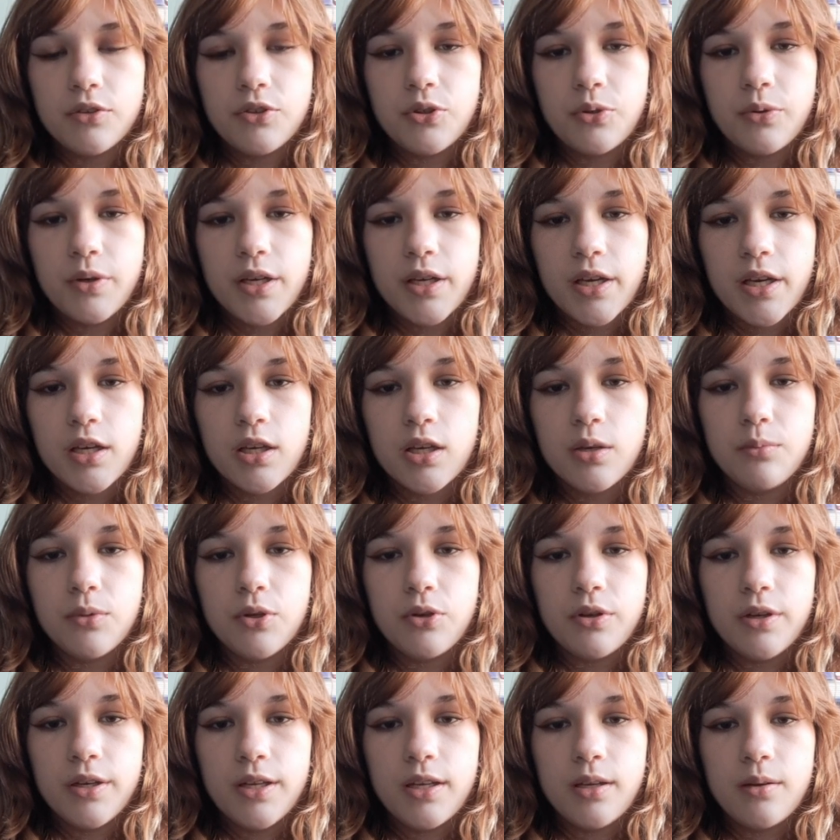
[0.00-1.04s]
doing a
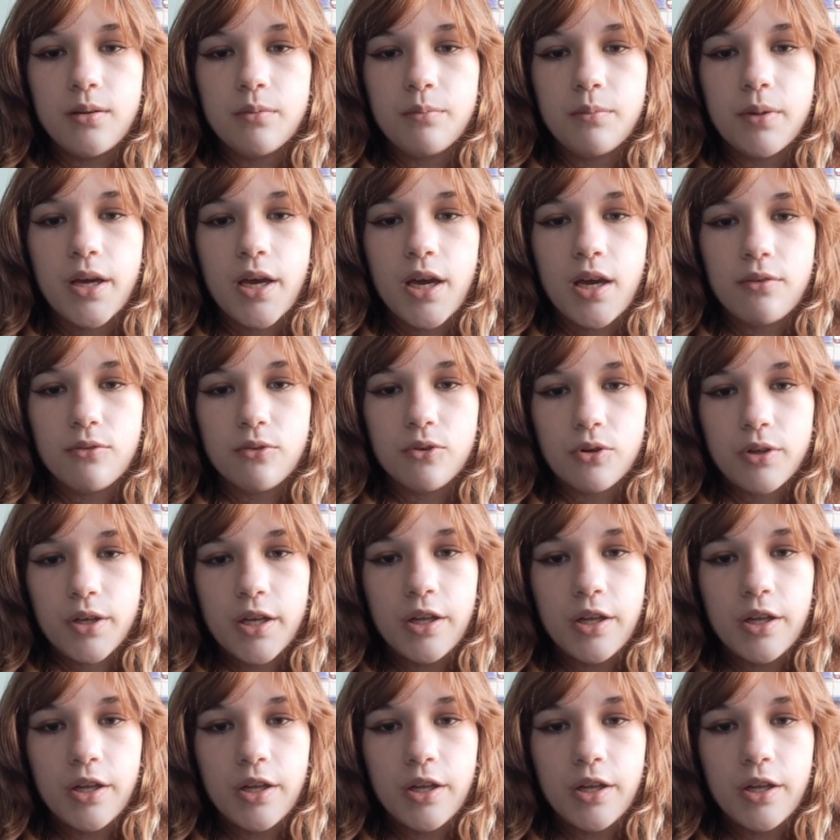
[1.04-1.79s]
community behavioral